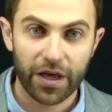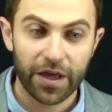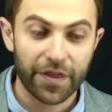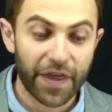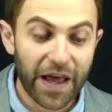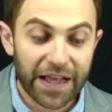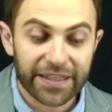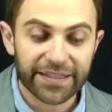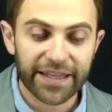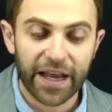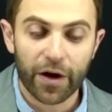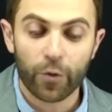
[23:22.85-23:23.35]

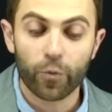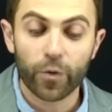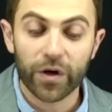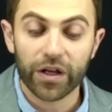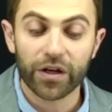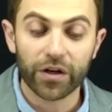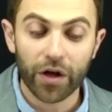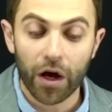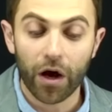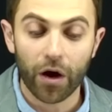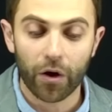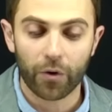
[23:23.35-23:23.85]
That's how we
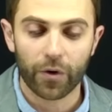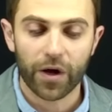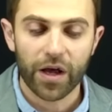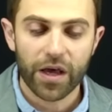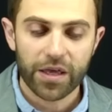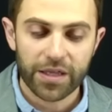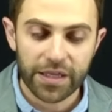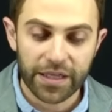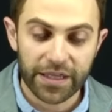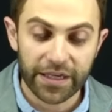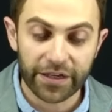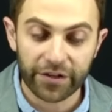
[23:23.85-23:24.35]
know
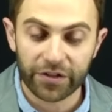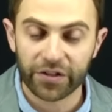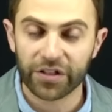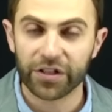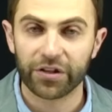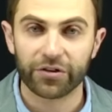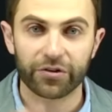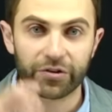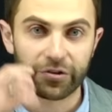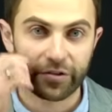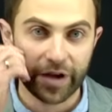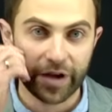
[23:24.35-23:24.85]
that the
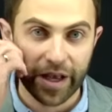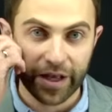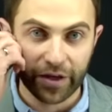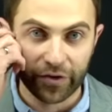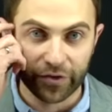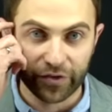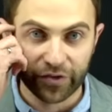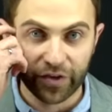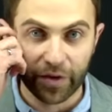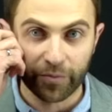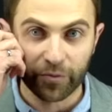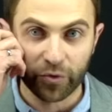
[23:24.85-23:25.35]
interior
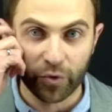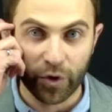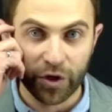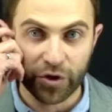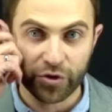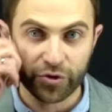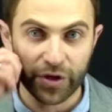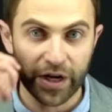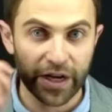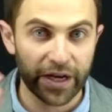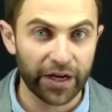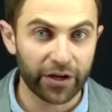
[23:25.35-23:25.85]
angles sum to
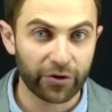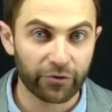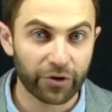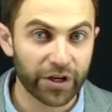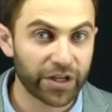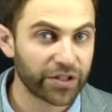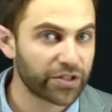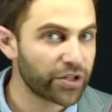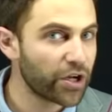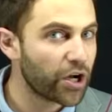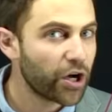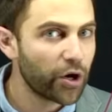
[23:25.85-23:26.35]
180
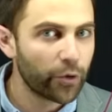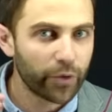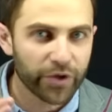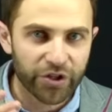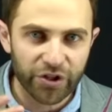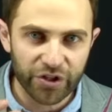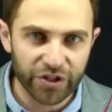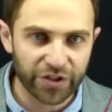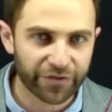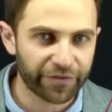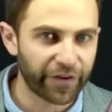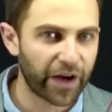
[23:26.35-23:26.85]
degrees. We
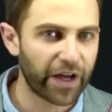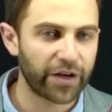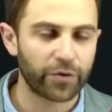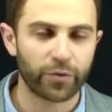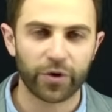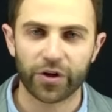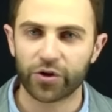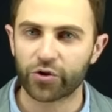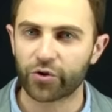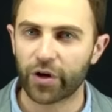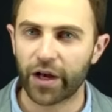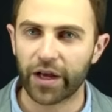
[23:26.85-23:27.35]
just defined what
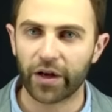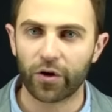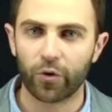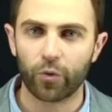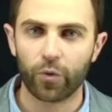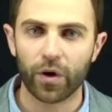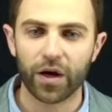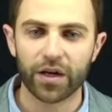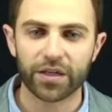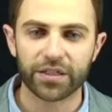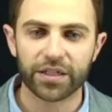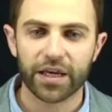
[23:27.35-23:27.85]
a triangle
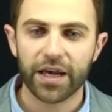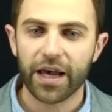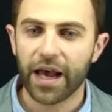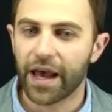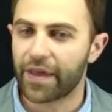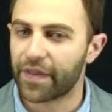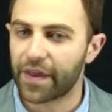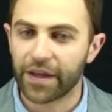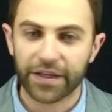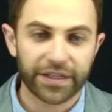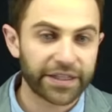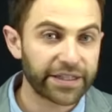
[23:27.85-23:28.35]
was
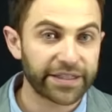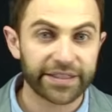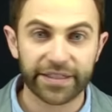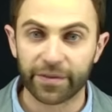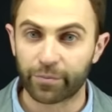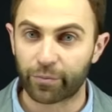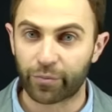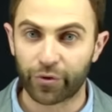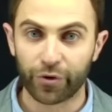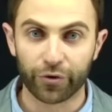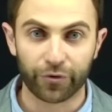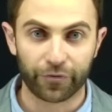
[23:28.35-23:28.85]
and then did some
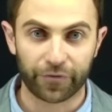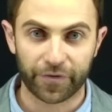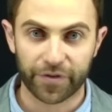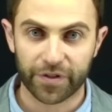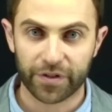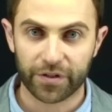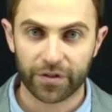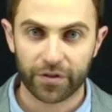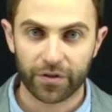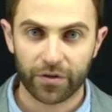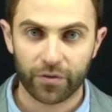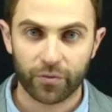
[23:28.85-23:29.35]

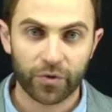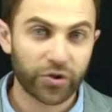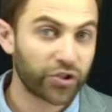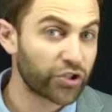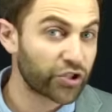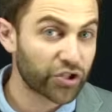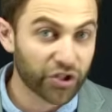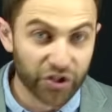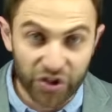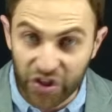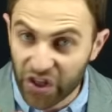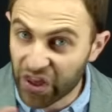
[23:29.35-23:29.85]
proofs, which is
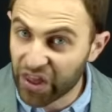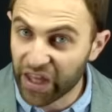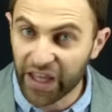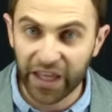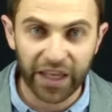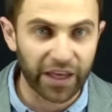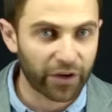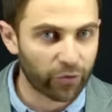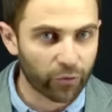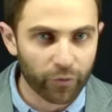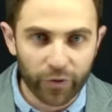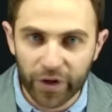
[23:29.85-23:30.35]
just
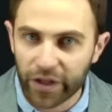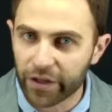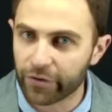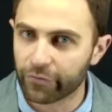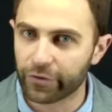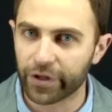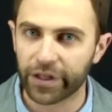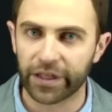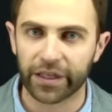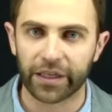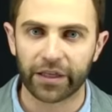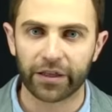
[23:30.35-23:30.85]
thinking really,
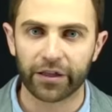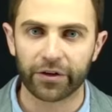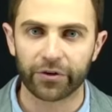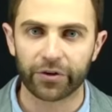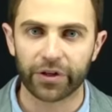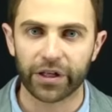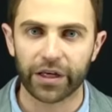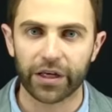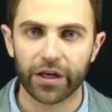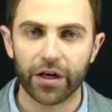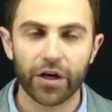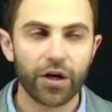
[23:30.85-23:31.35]
really
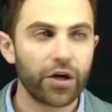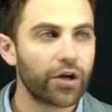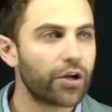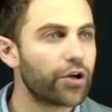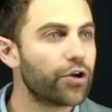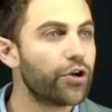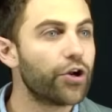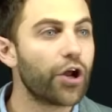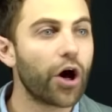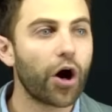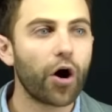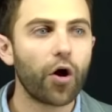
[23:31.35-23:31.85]
clearly.
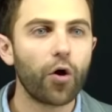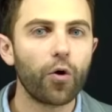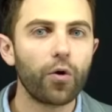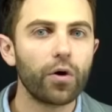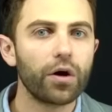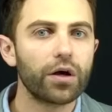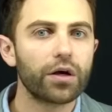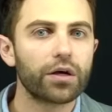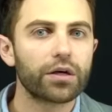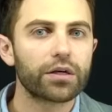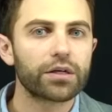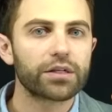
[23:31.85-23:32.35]
No
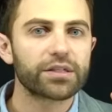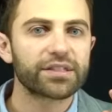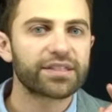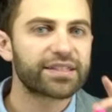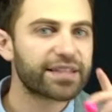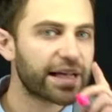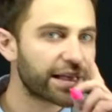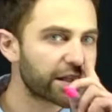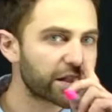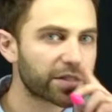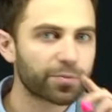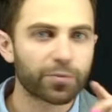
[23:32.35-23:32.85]

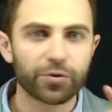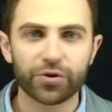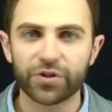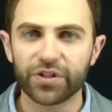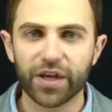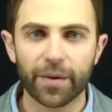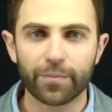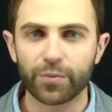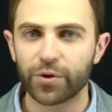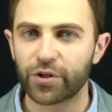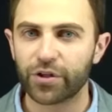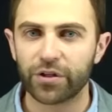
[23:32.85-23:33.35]
sense
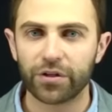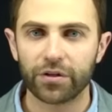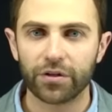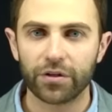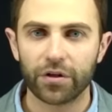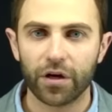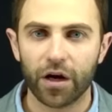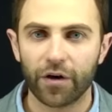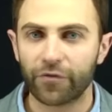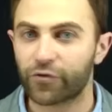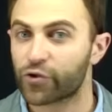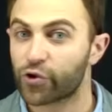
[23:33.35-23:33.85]
perception
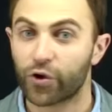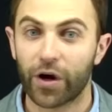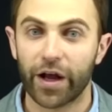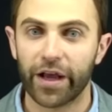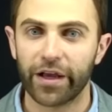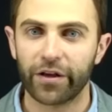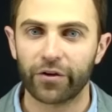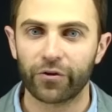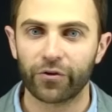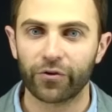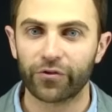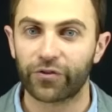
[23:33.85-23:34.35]
of
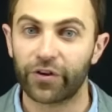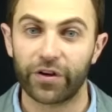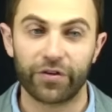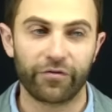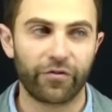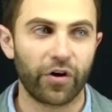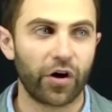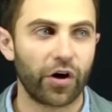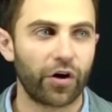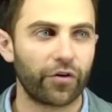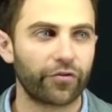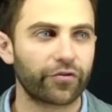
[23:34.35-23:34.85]
triangles
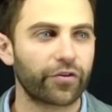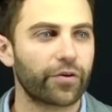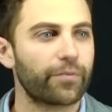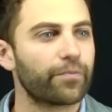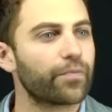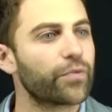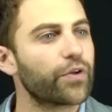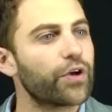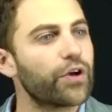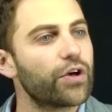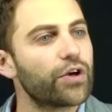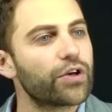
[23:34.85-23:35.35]
involved.
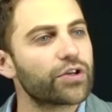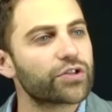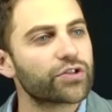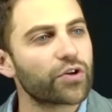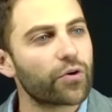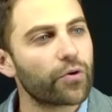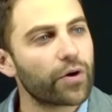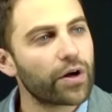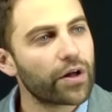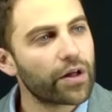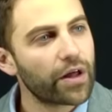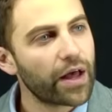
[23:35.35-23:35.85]

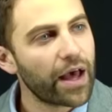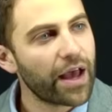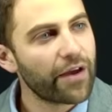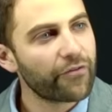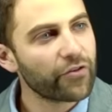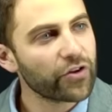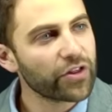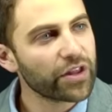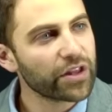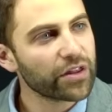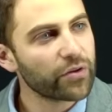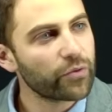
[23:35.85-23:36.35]
So
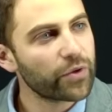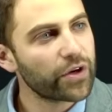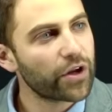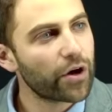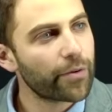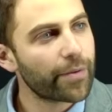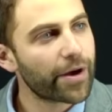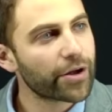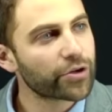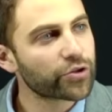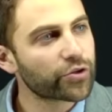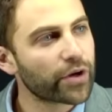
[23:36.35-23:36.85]
everything that we know
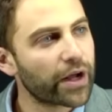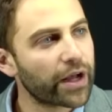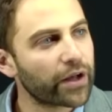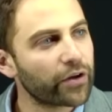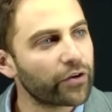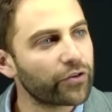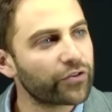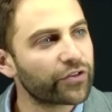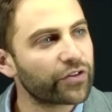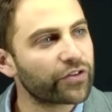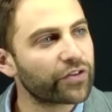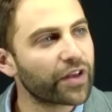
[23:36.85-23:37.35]
about
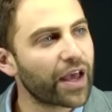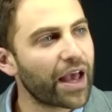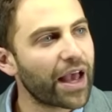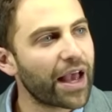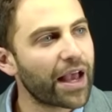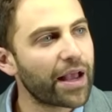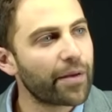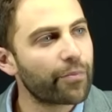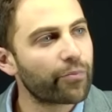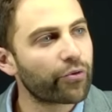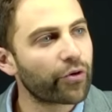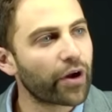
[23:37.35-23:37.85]
triangles is
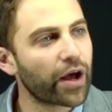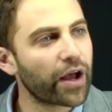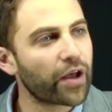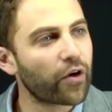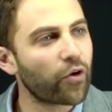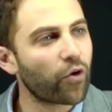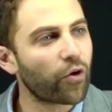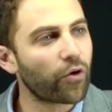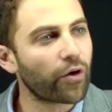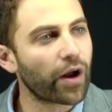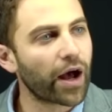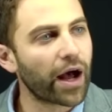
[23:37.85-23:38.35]
a
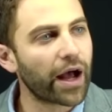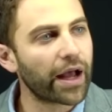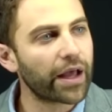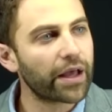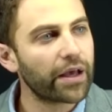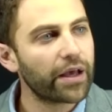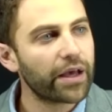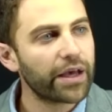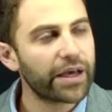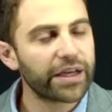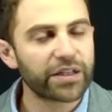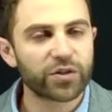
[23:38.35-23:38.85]
priori.
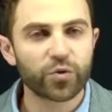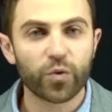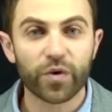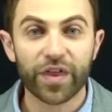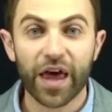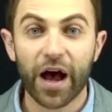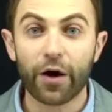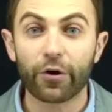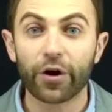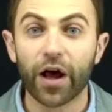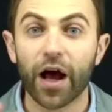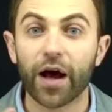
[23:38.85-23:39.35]
It's
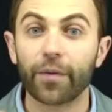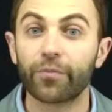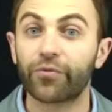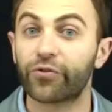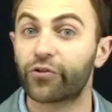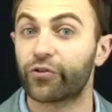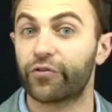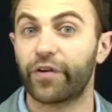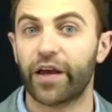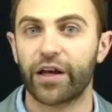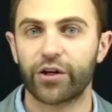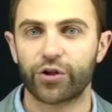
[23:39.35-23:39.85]
without
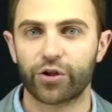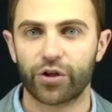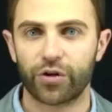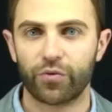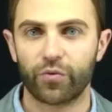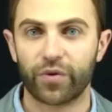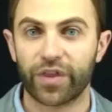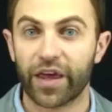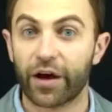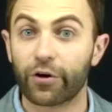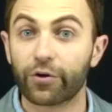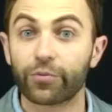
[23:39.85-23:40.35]
observation,
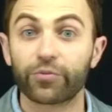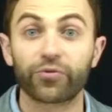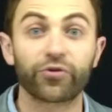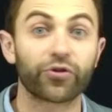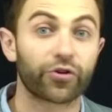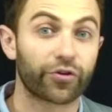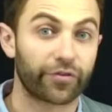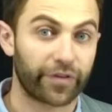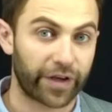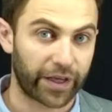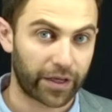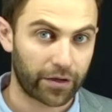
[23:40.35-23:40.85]
without
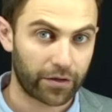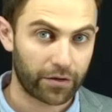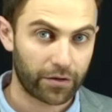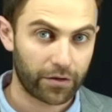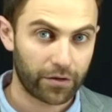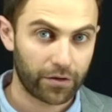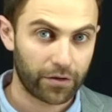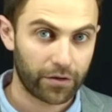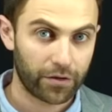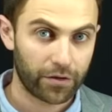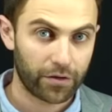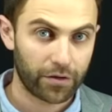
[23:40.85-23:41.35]
observing.
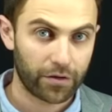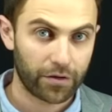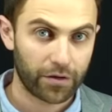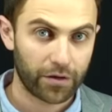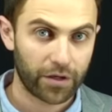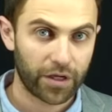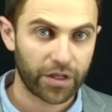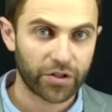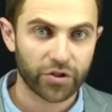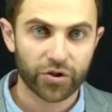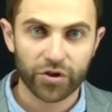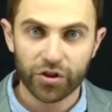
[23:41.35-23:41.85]

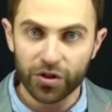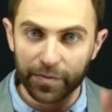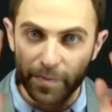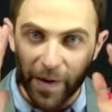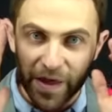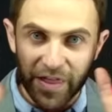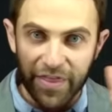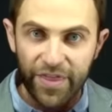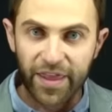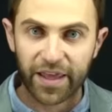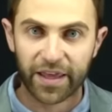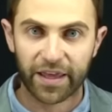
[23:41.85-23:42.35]
It's just
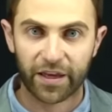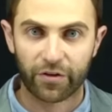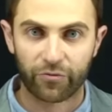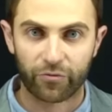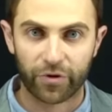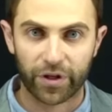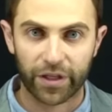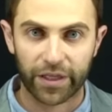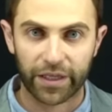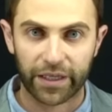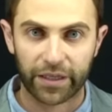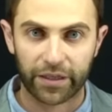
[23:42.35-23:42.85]
by thinking
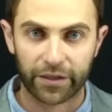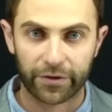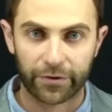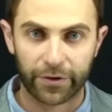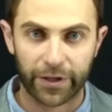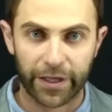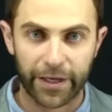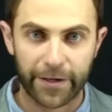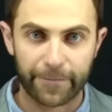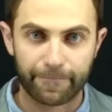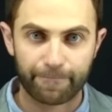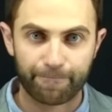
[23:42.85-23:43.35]
really
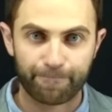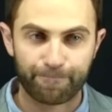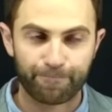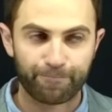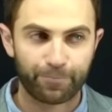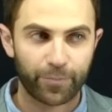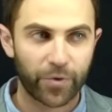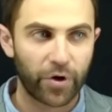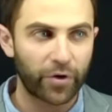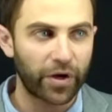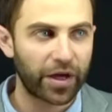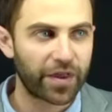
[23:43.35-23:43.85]
clearly.
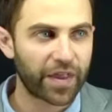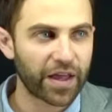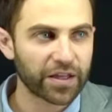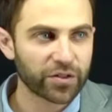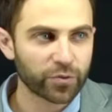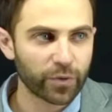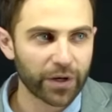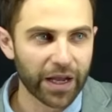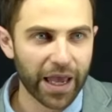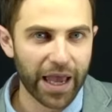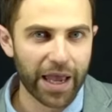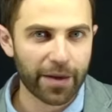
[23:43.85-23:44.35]
Okay, that's
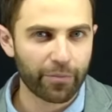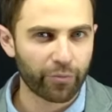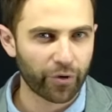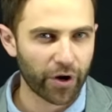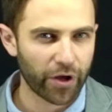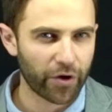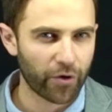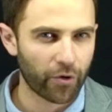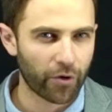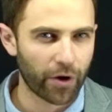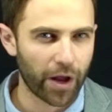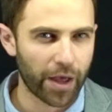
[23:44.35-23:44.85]
what a
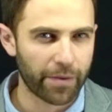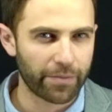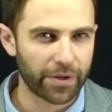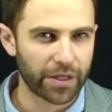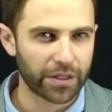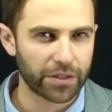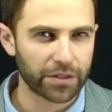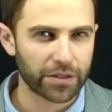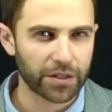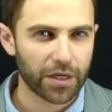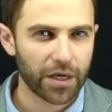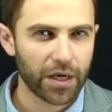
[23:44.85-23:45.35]
priori
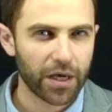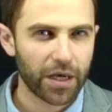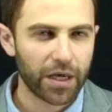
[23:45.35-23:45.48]
means.